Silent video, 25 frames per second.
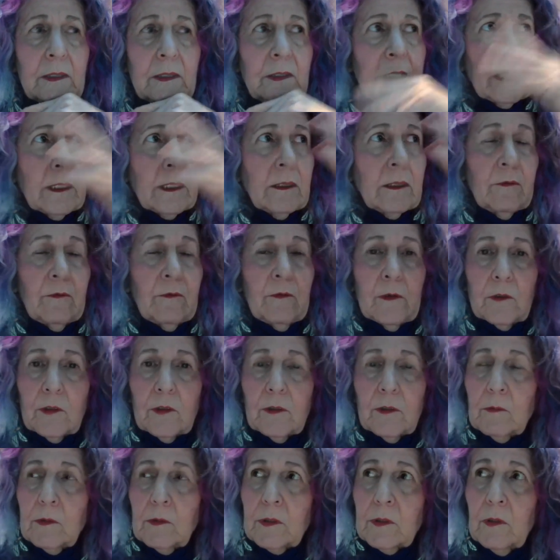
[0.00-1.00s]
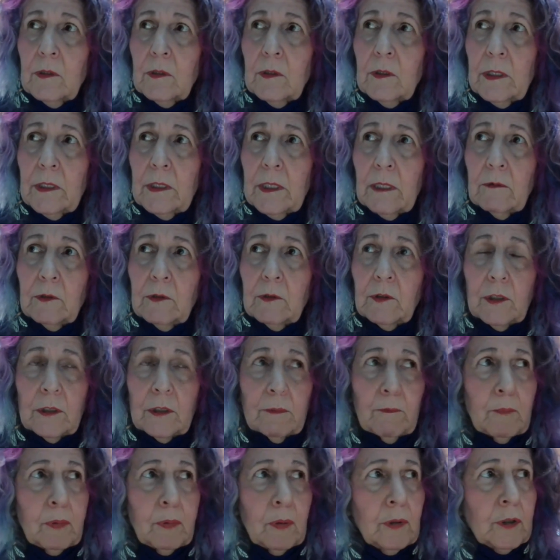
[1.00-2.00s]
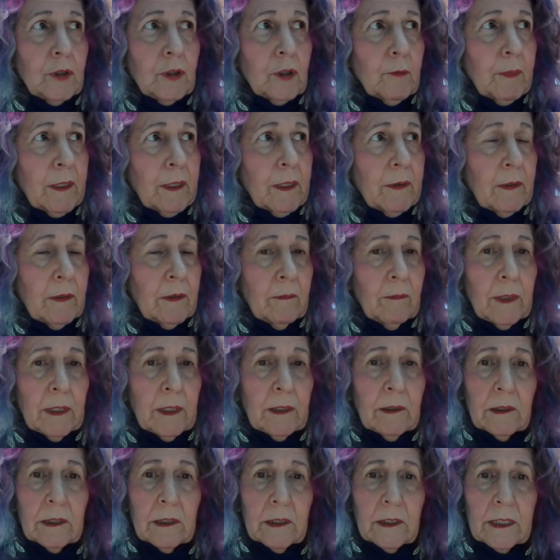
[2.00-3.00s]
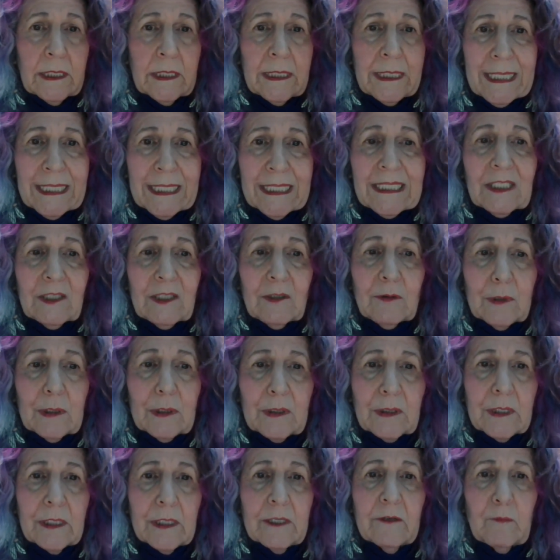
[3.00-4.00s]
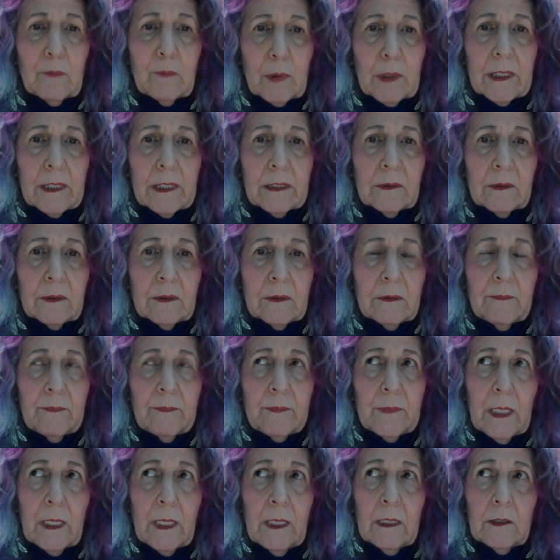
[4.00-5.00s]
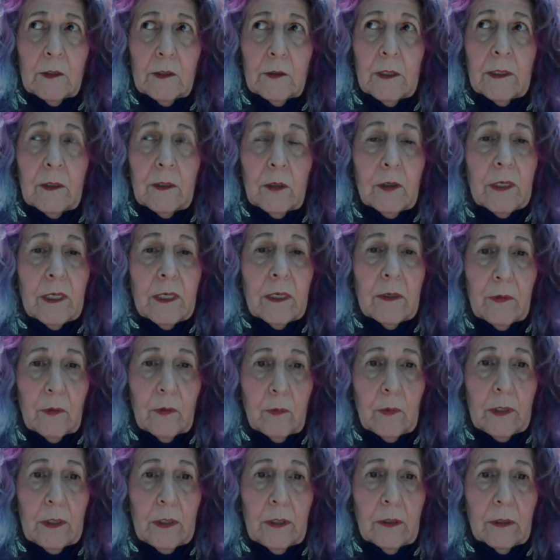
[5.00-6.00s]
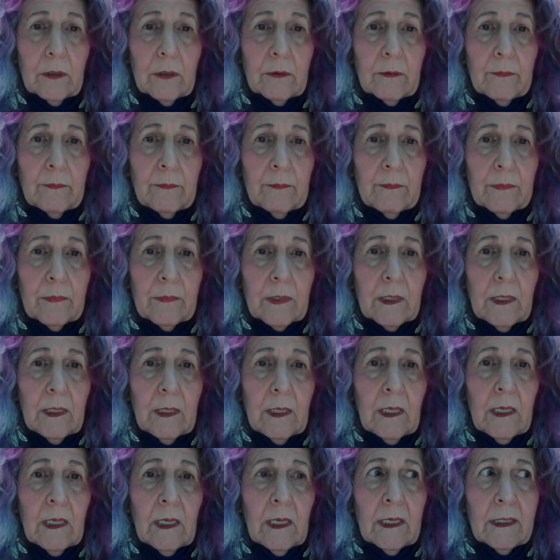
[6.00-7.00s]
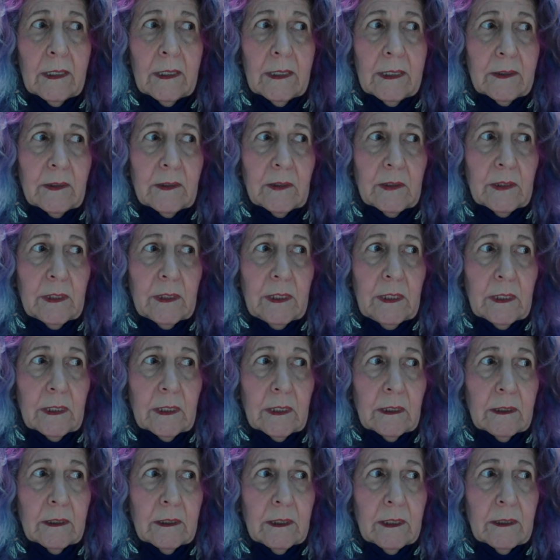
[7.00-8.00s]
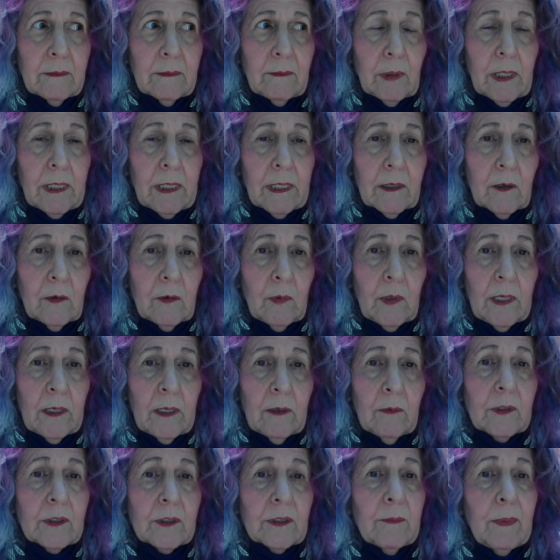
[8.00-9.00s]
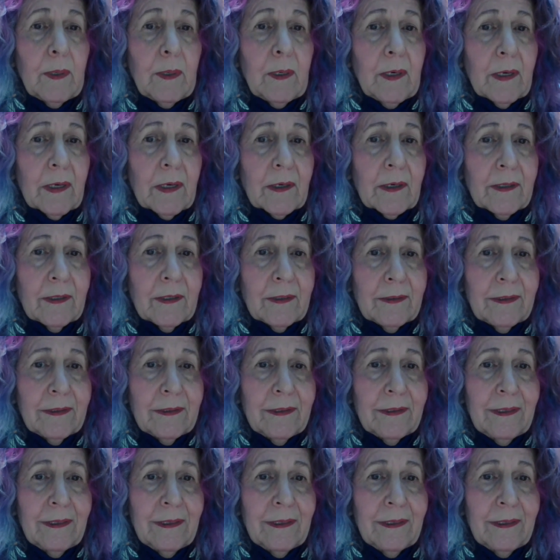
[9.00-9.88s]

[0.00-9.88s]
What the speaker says: The executive function was gone. I was just pushed by the amygdala to get to a safe place. So I'd look out the window and I'd see that a block away was a park,